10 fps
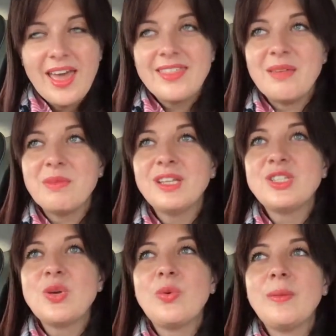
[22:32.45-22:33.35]
the minute
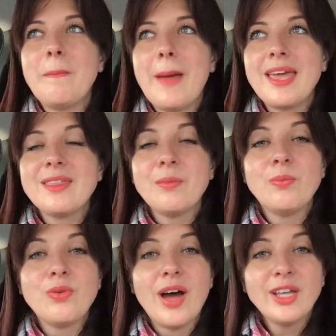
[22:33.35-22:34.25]
you will make them
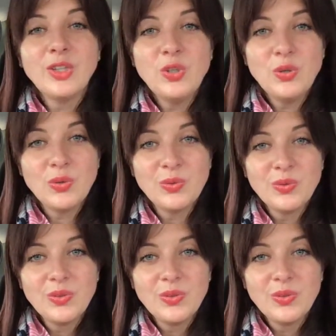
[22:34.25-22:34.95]
brand new,